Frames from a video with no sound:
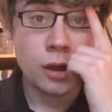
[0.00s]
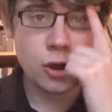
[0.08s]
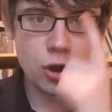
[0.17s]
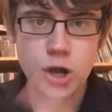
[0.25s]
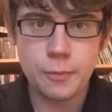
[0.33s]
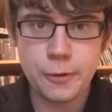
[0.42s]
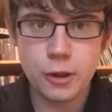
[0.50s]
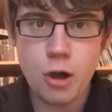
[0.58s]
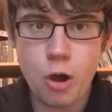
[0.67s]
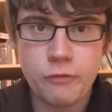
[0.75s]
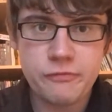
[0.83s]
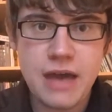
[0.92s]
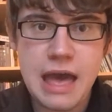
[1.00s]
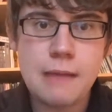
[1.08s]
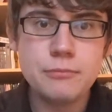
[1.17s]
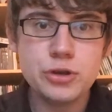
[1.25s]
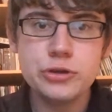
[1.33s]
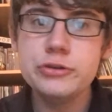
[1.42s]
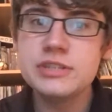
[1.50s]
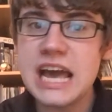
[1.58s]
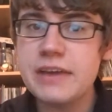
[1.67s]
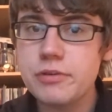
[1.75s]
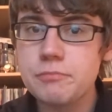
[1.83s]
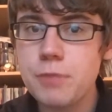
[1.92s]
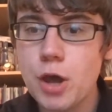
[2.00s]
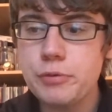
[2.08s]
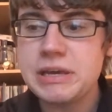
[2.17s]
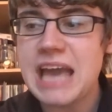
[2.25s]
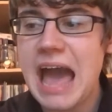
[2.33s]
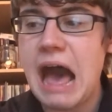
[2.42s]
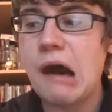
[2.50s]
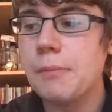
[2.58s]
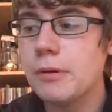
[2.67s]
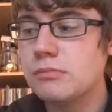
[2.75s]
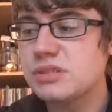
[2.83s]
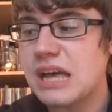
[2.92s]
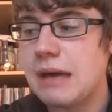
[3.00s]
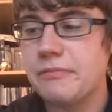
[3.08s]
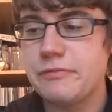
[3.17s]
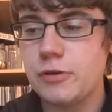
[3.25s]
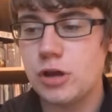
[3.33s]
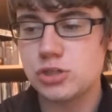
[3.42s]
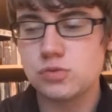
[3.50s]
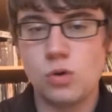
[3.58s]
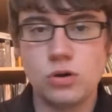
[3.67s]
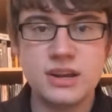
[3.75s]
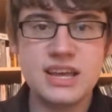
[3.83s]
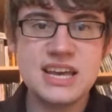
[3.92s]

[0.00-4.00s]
Got a couple of new David Bowie albums. First one